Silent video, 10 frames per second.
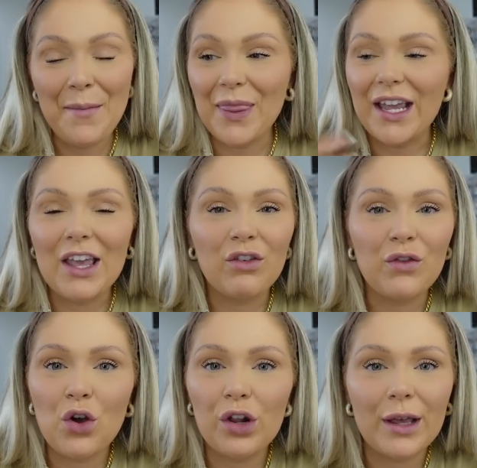Like, even if
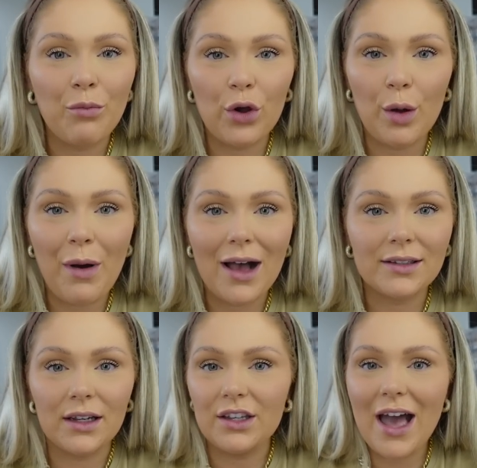you go to like boil
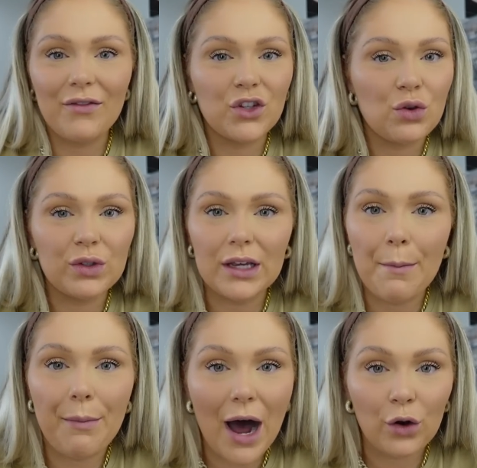pasta, you have to use
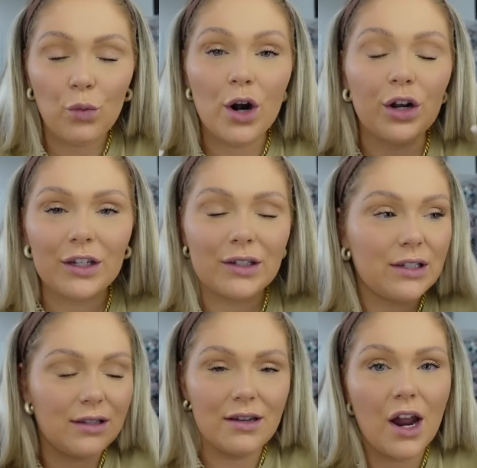like bottled water because
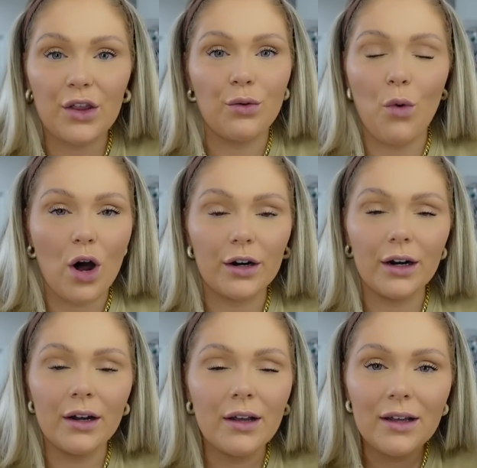none of the
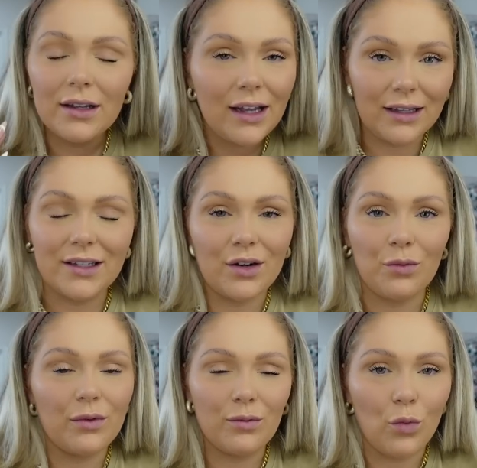water, it didn't
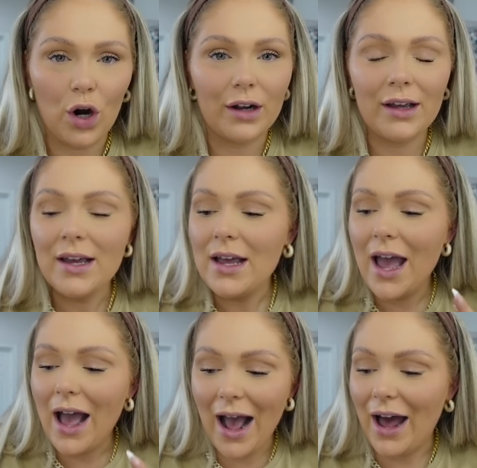work
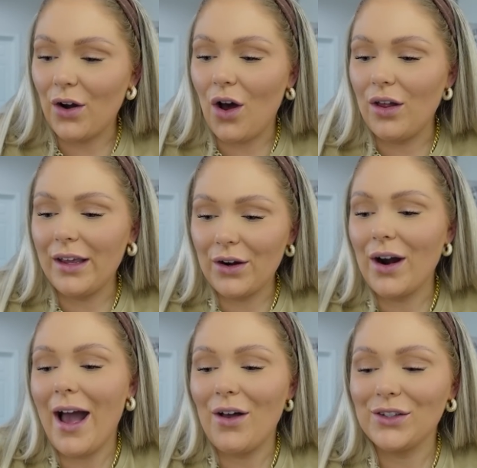at all in our
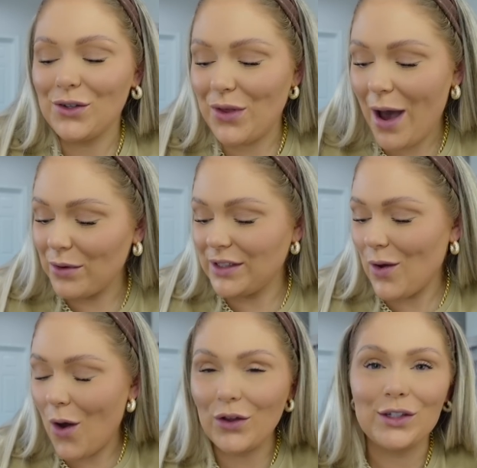house. So that was
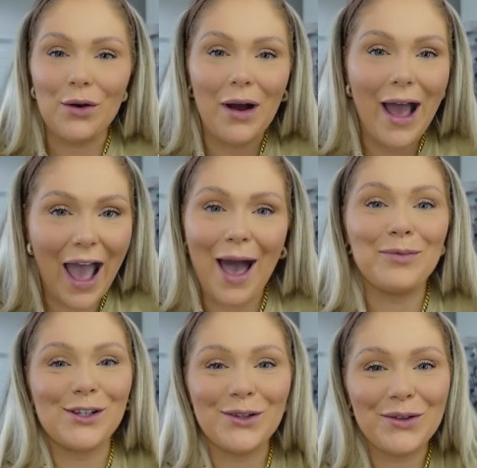also
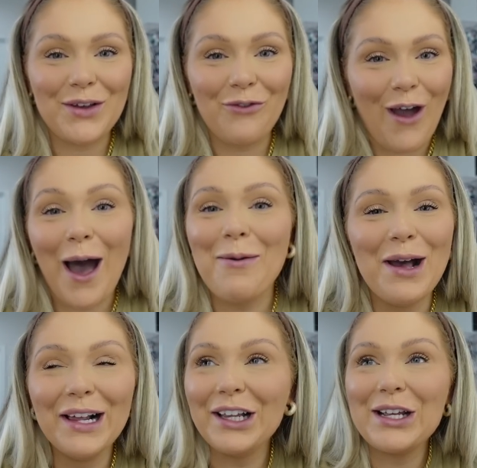absolutely
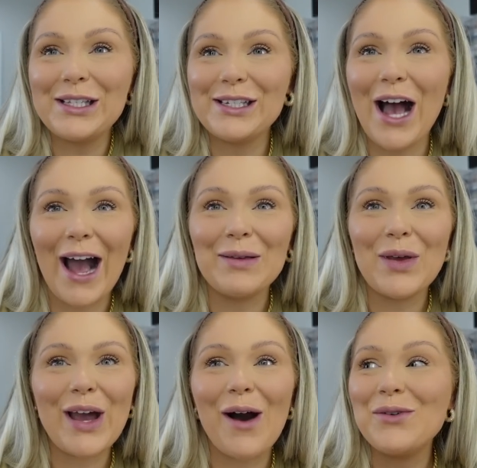fabulous
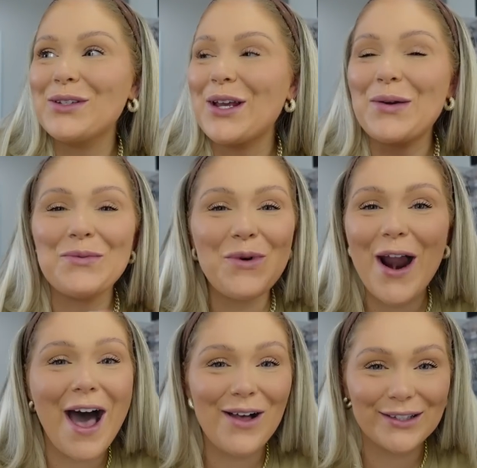timing. I was like,
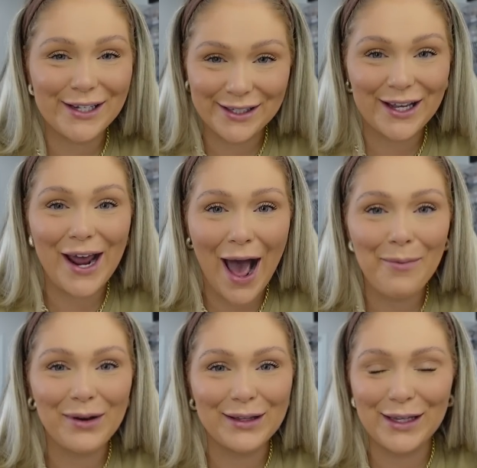what else is gonna
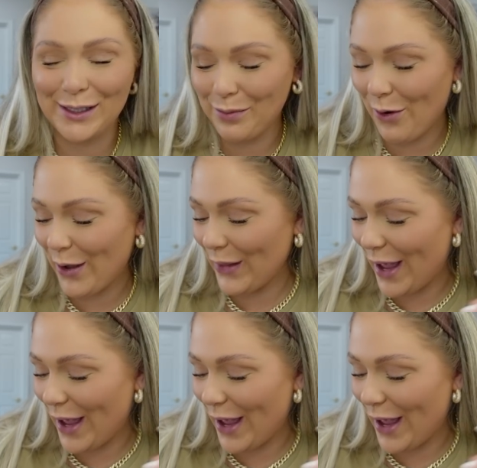happen at this point?